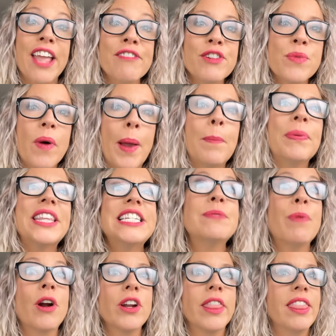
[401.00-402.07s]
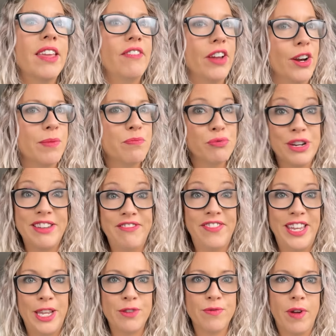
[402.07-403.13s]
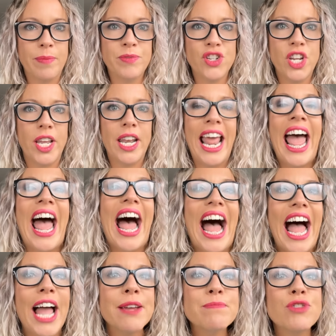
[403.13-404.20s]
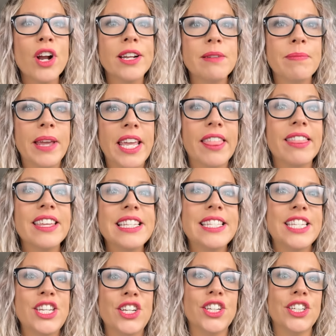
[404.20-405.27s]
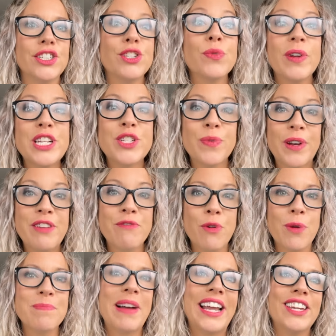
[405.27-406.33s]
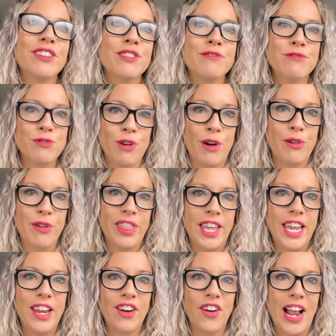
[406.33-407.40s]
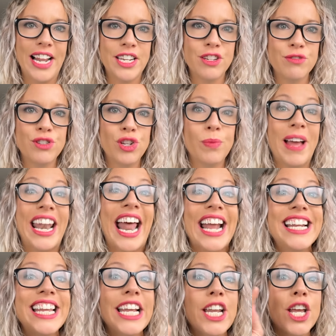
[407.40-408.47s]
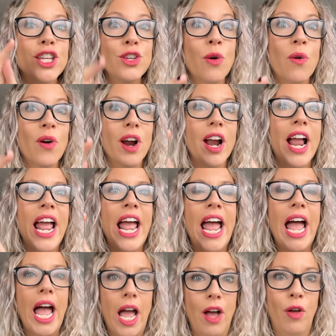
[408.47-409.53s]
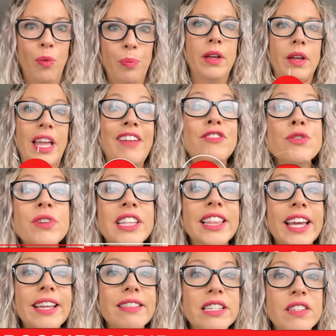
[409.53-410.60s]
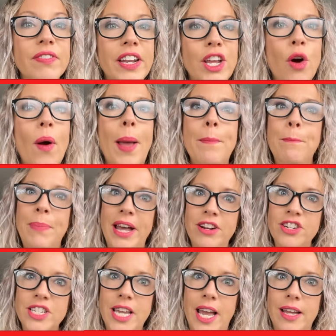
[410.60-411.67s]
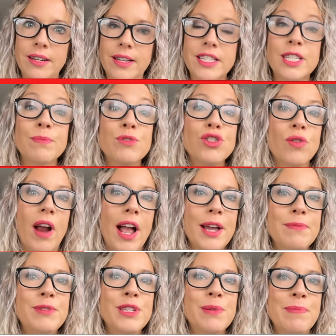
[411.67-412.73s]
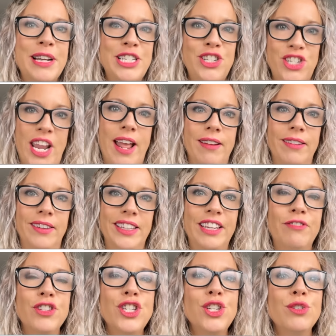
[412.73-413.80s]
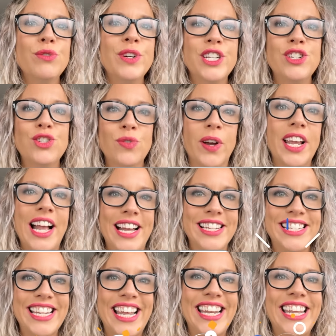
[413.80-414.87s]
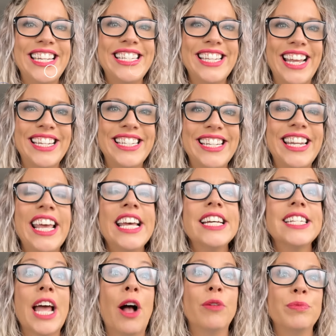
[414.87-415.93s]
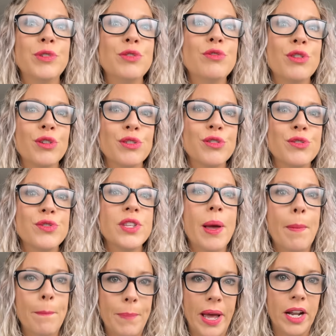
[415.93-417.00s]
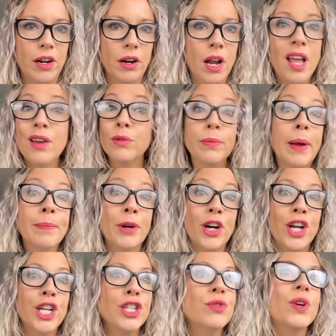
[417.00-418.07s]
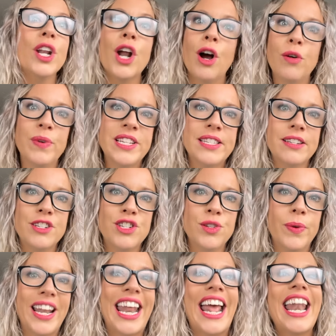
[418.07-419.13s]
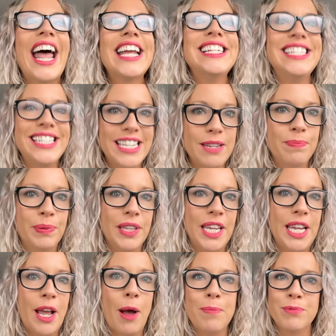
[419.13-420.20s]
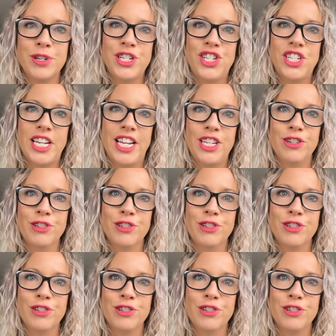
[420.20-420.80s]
everyone, please pardon the very brief interruption. I'm trying to make this year, 2024, my year of growth here on YouTube, and I need your help. If you could like this video, and better yet, subscribe to my channel if you enjoy content intended to help you cruise better. Remember, you can always undo it, and I deeply appreciate your